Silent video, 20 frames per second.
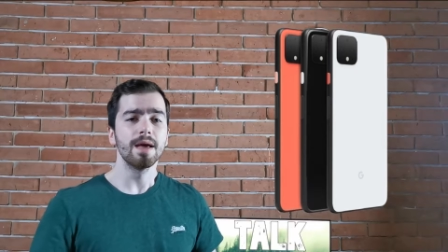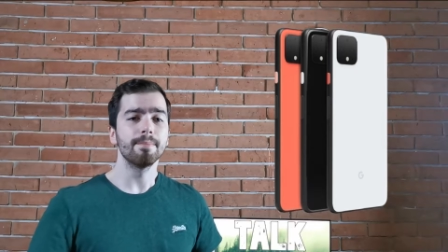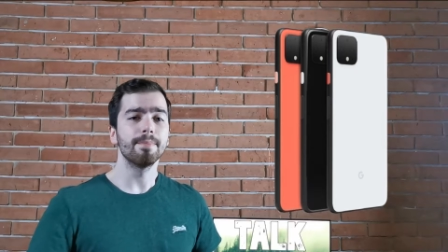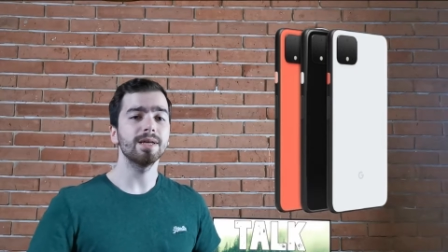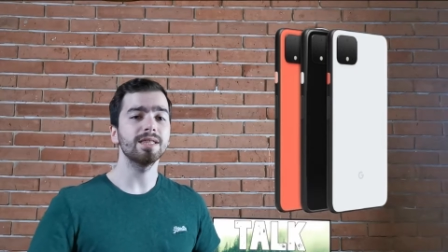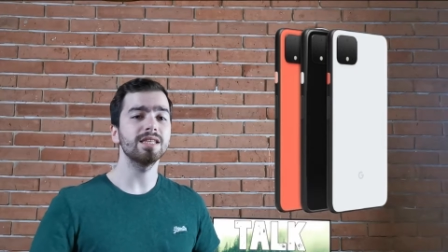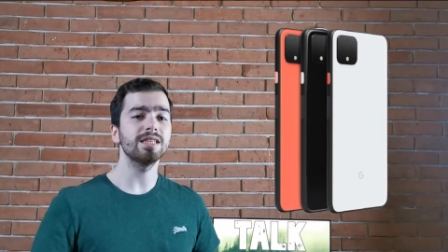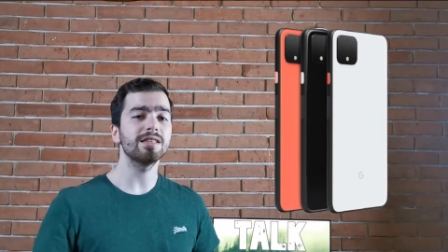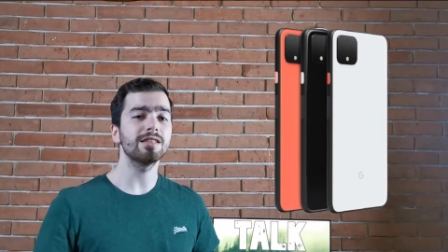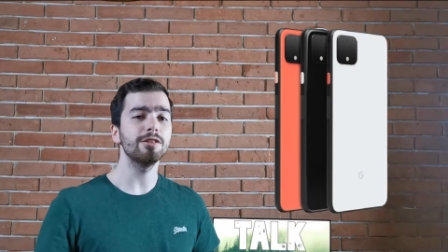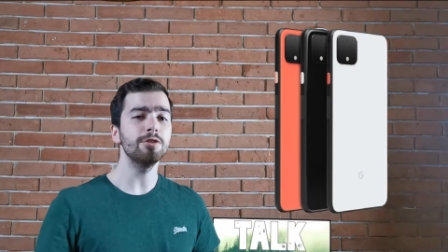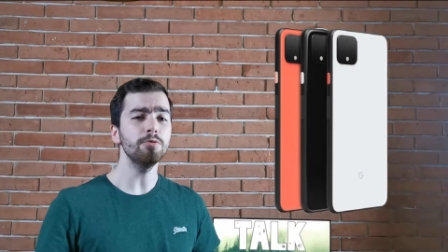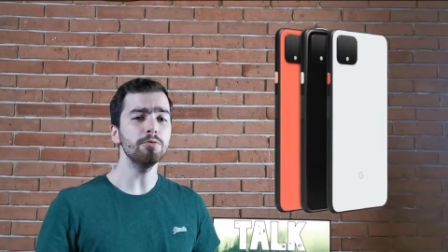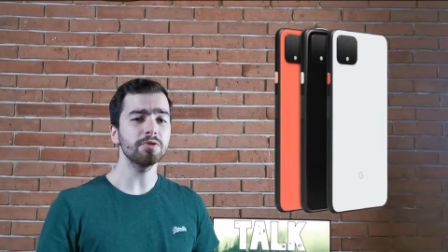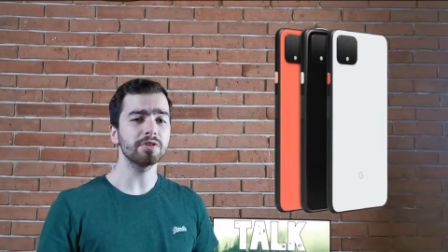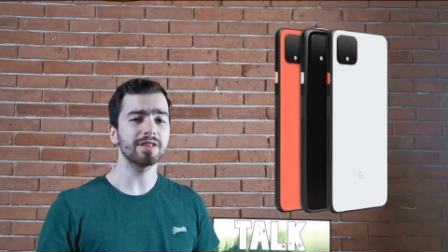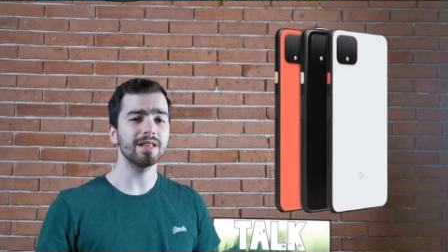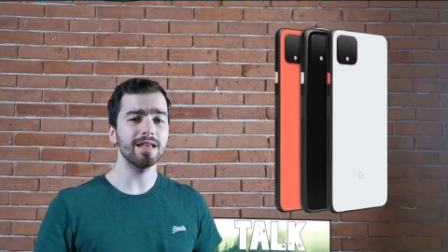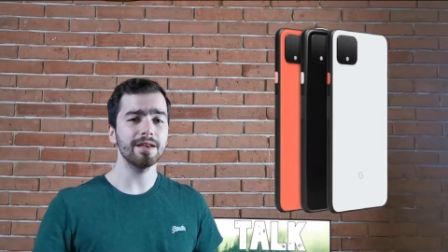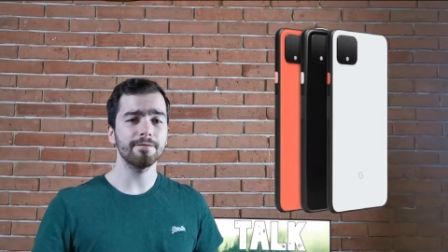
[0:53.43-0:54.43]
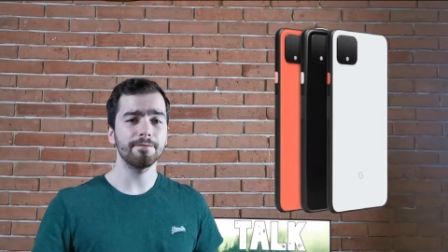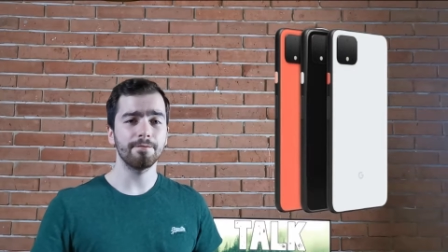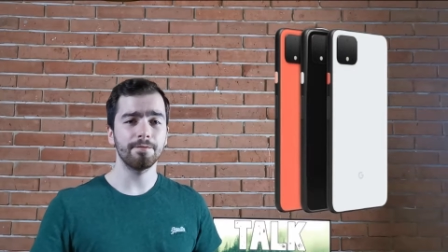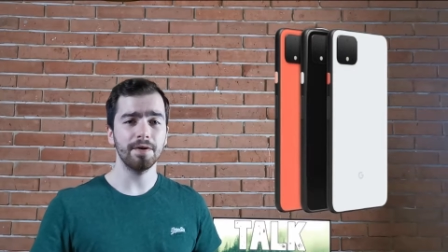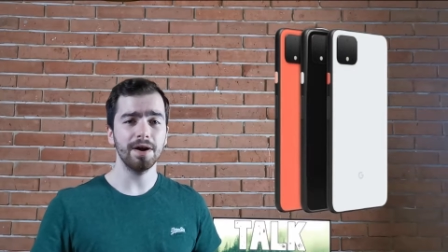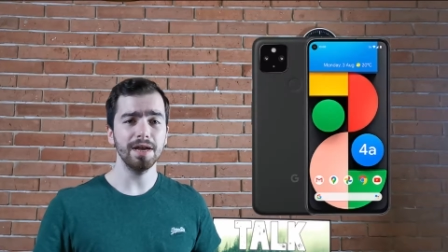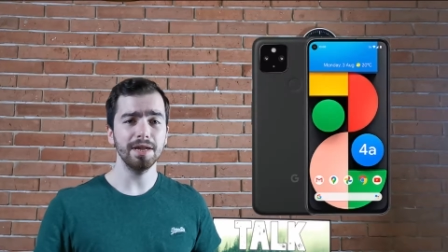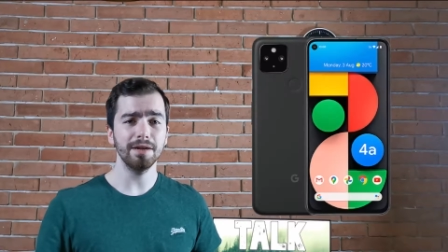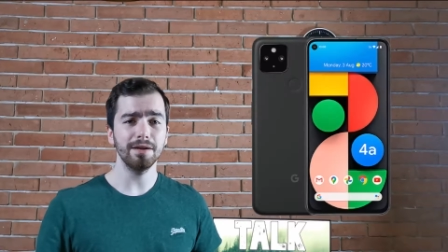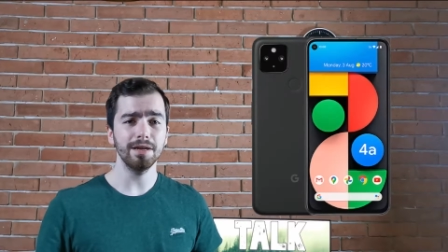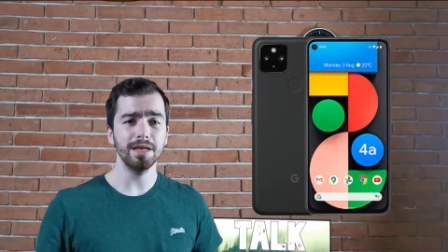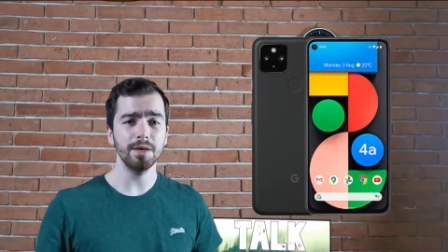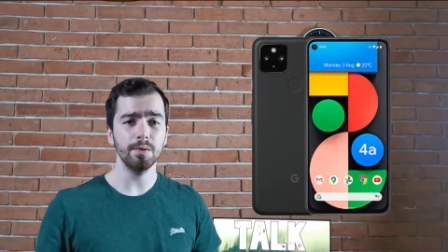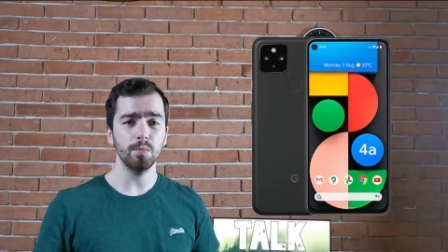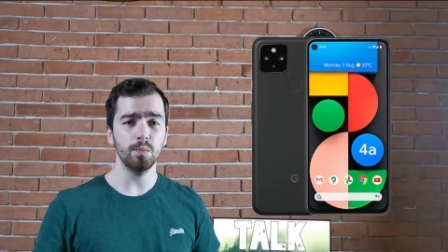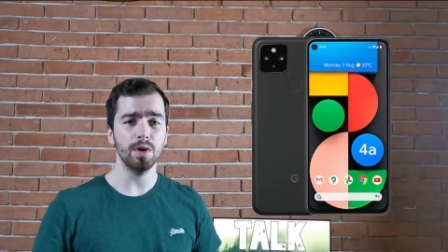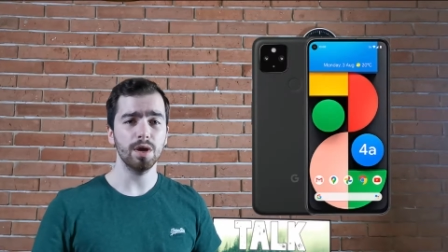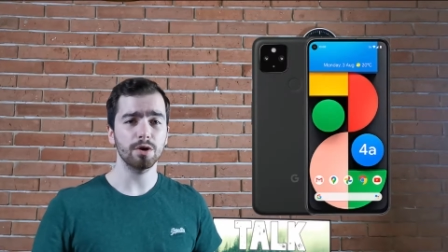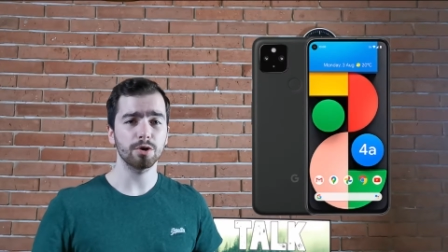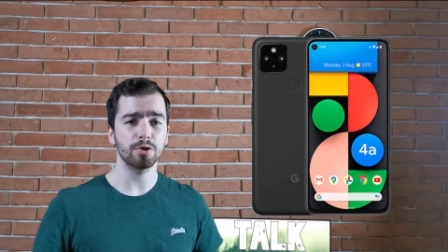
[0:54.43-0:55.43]
but it looks like finally
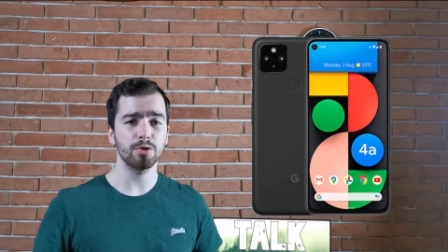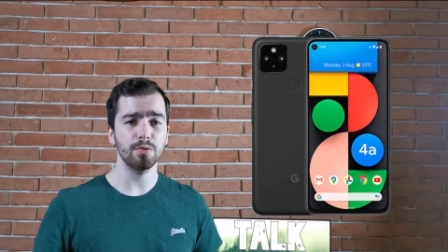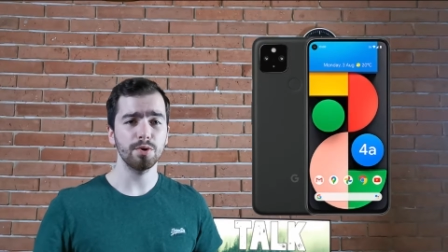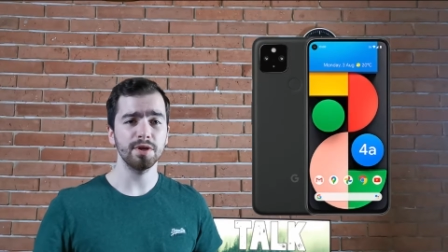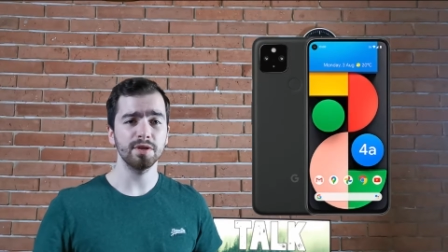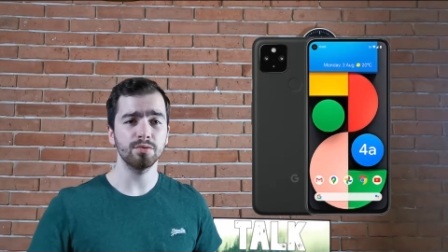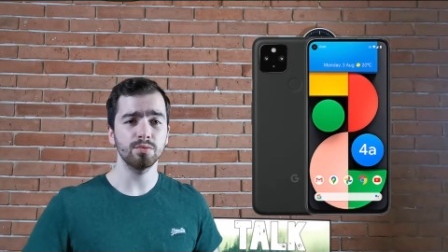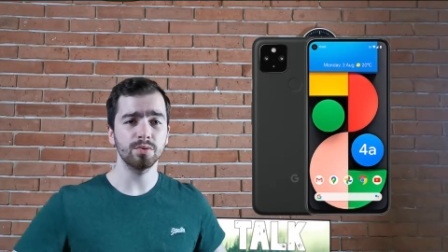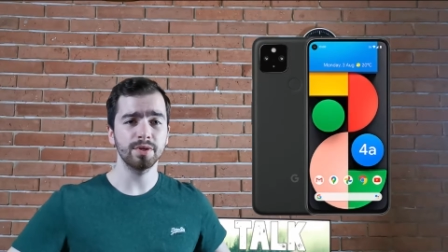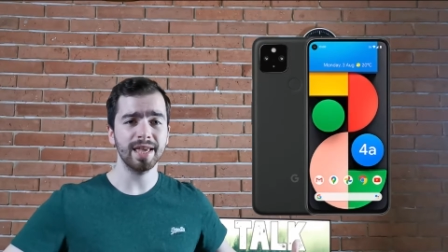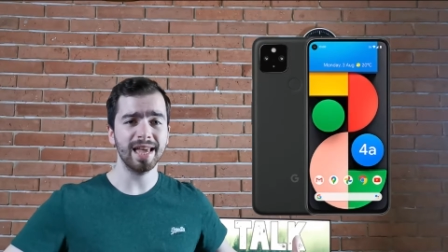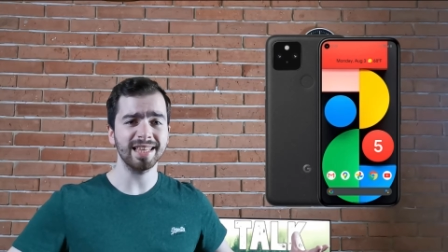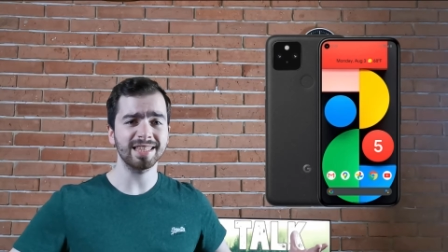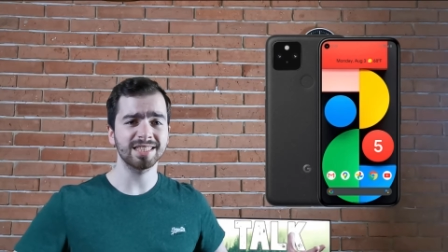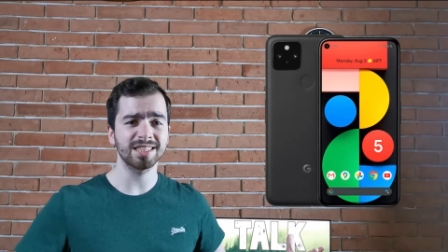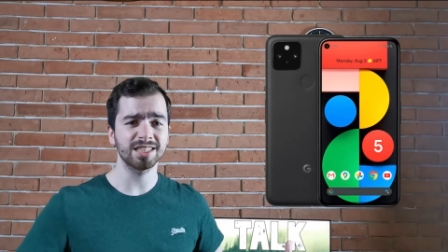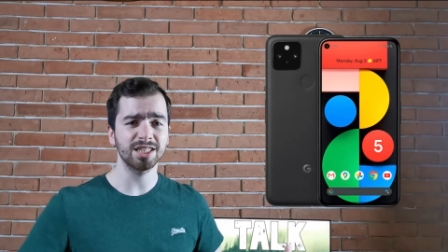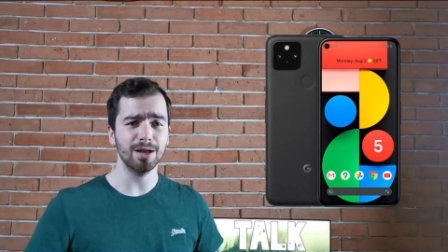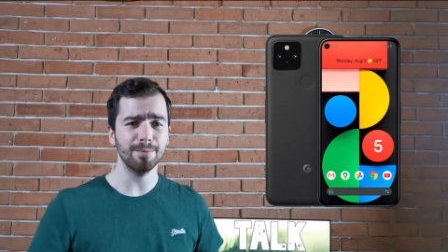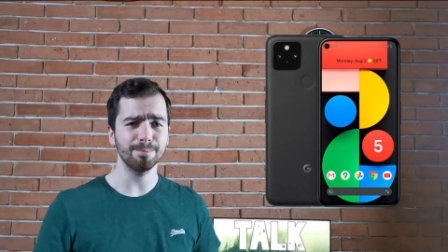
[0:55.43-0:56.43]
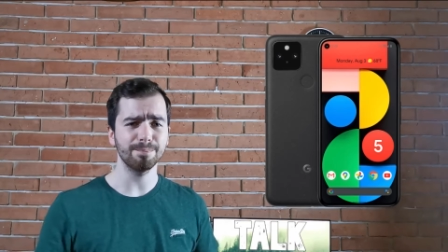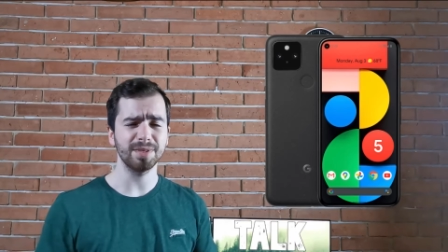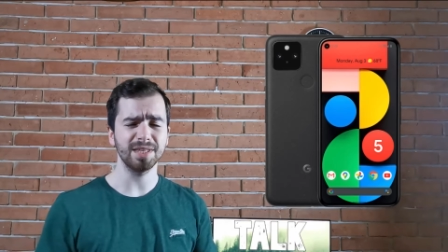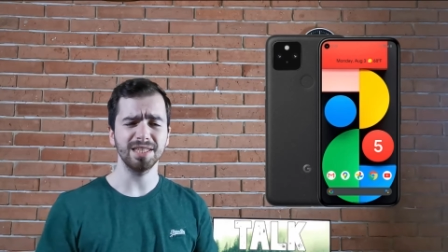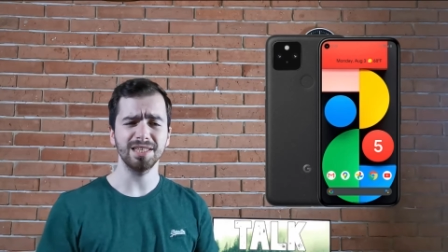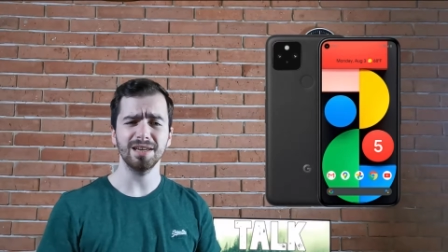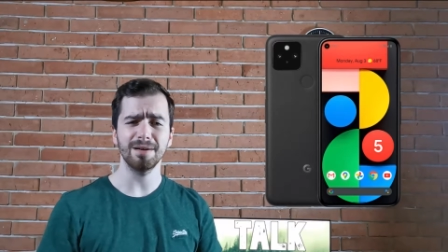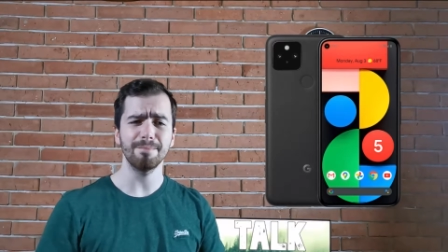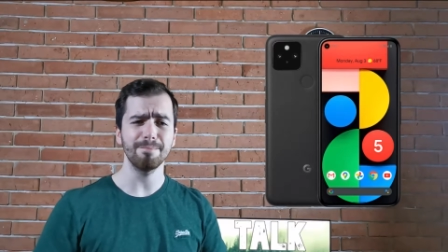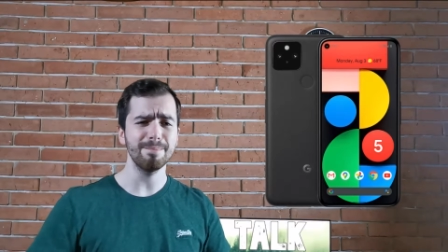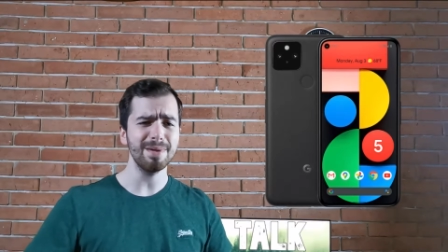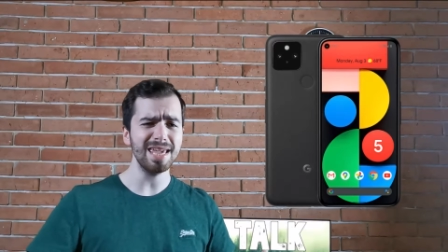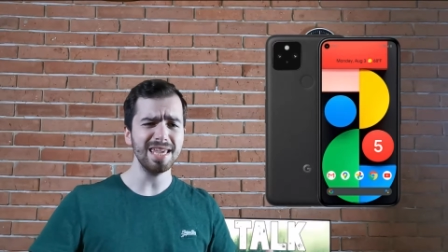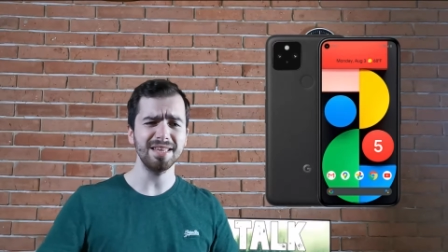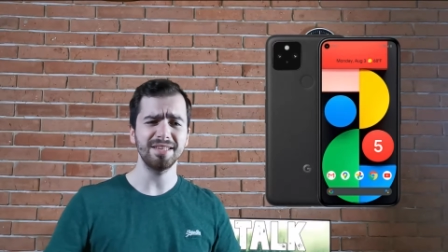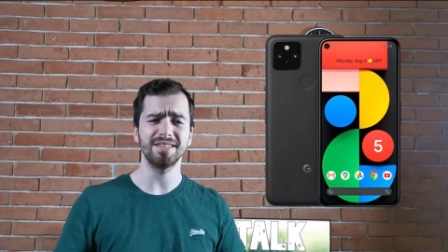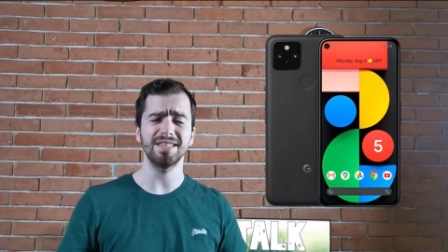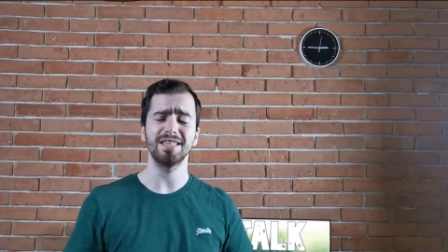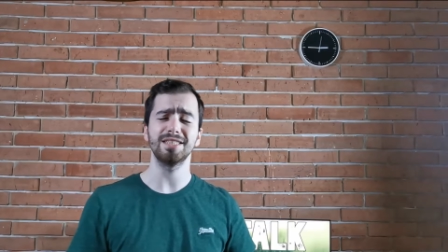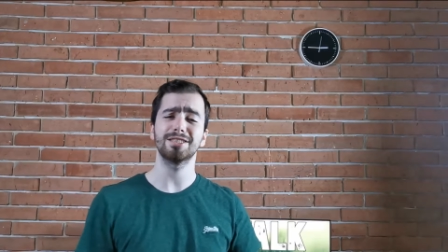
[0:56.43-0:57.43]
we are going to get something
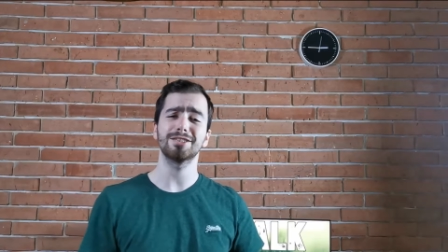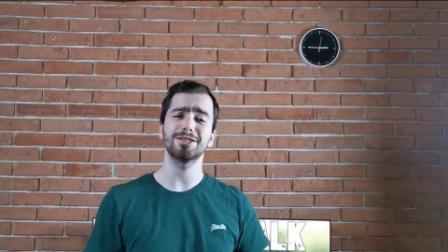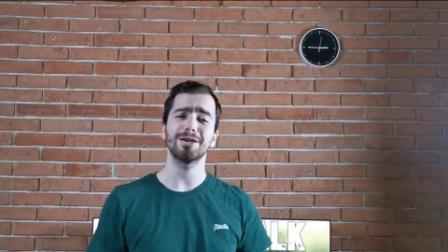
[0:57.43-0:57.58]
amazing,